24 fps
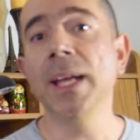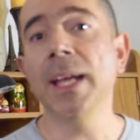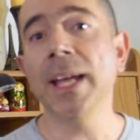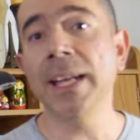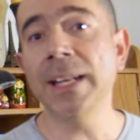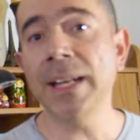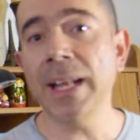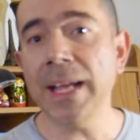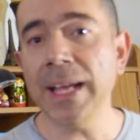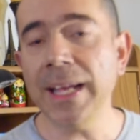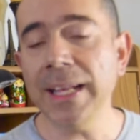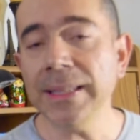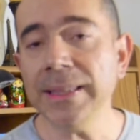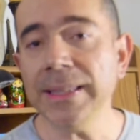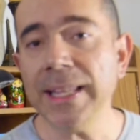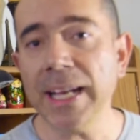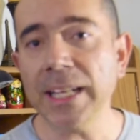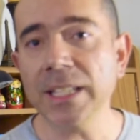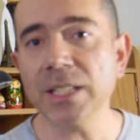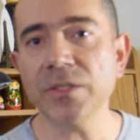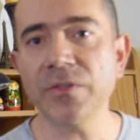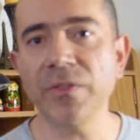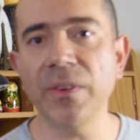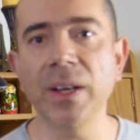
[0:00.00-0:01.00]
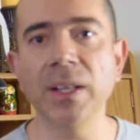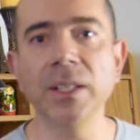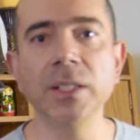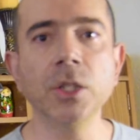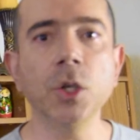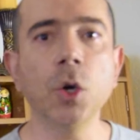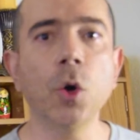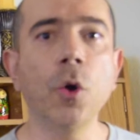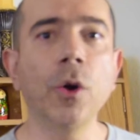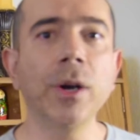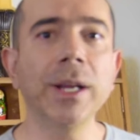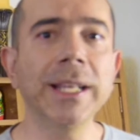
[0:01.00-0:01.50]
in an index fund
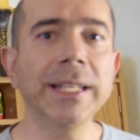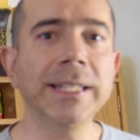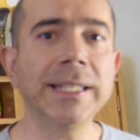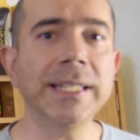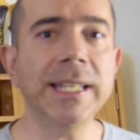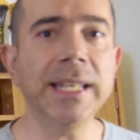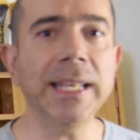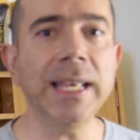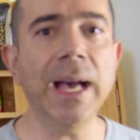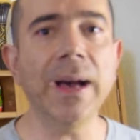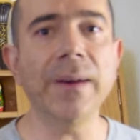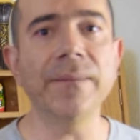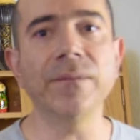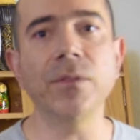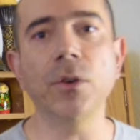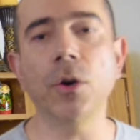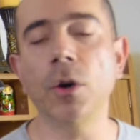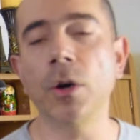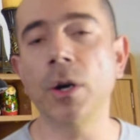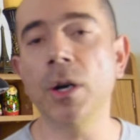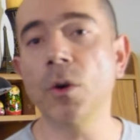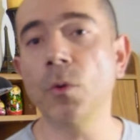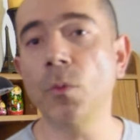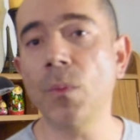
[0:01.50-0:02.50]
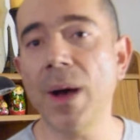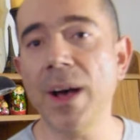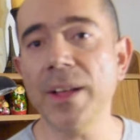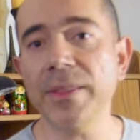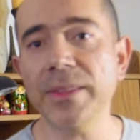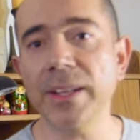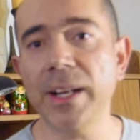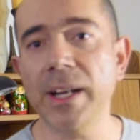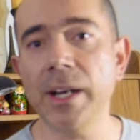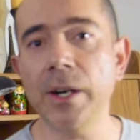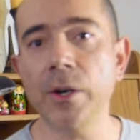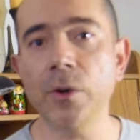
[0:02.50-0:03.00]
or ETF or a
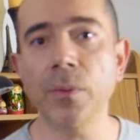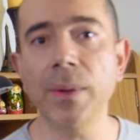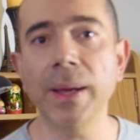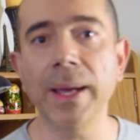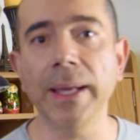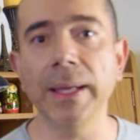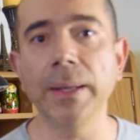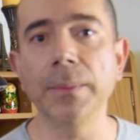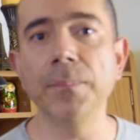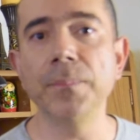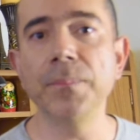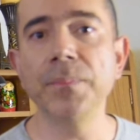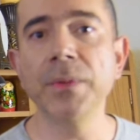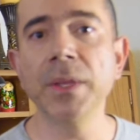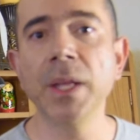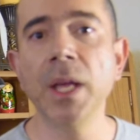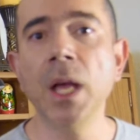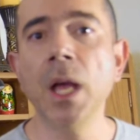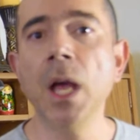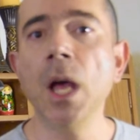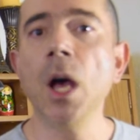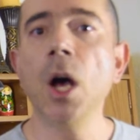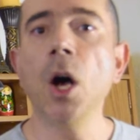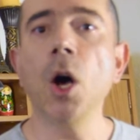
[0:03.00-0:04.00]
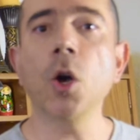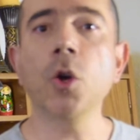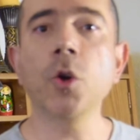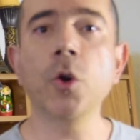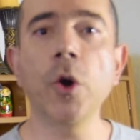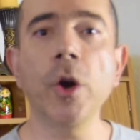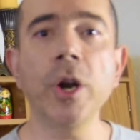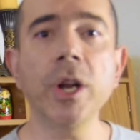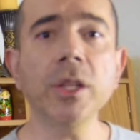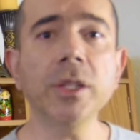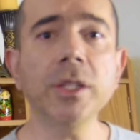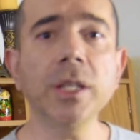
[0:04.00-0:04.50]
Roth IRA.
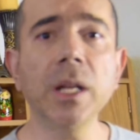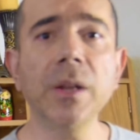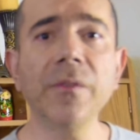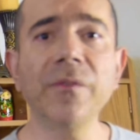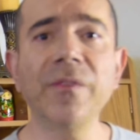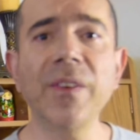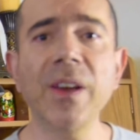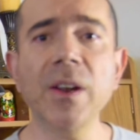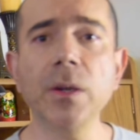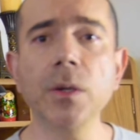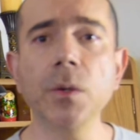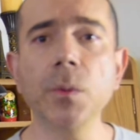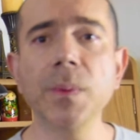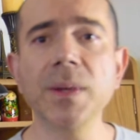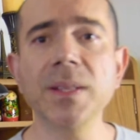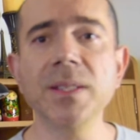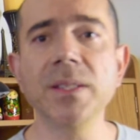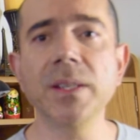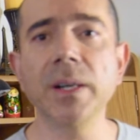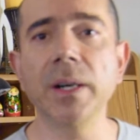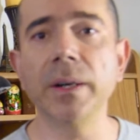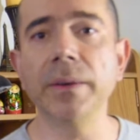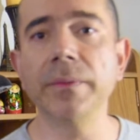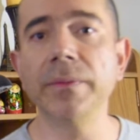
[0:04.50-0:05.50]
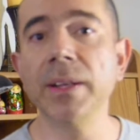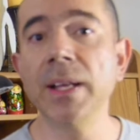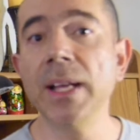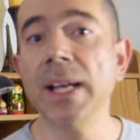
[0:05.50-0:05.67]
According to the Federal Reserve,